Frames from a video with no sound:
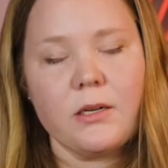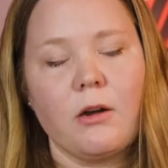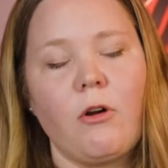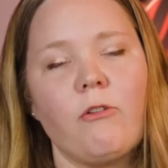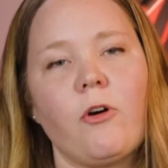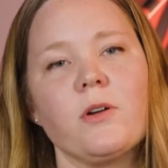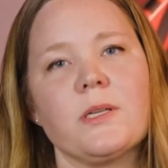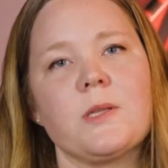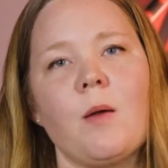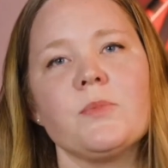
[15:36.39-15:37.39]
or go forward to
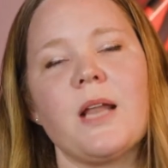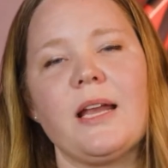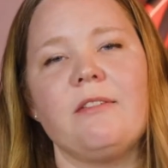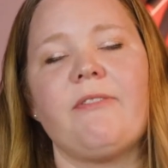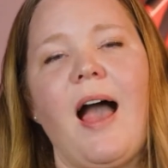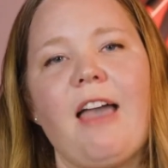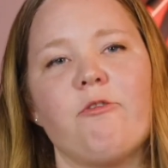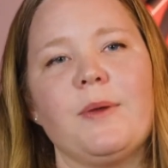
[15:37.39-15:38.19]
Psalm 95,